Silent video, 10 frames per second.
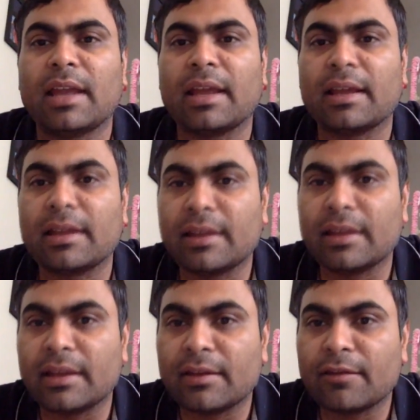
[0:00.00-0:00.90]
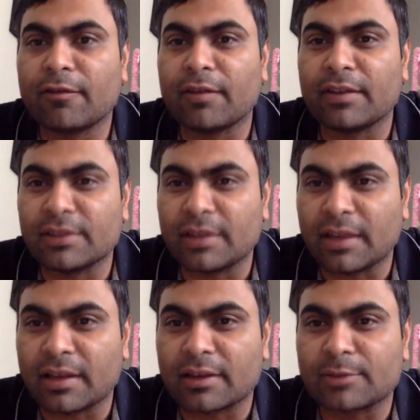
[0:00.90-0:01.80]
angry facial
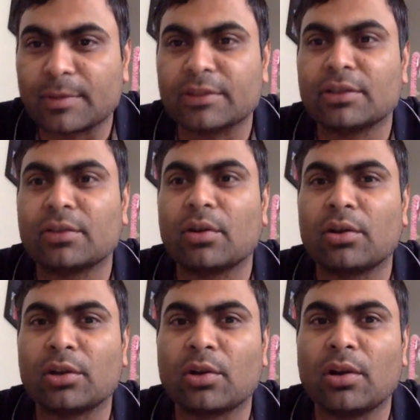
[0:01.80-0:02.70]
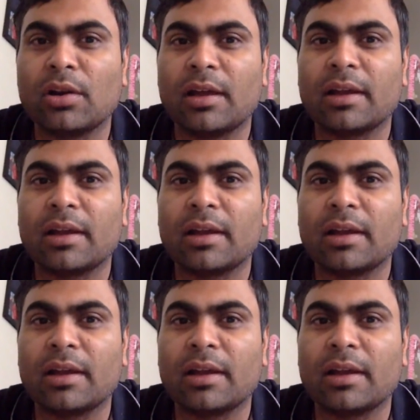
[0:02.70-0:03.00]
expression, or recall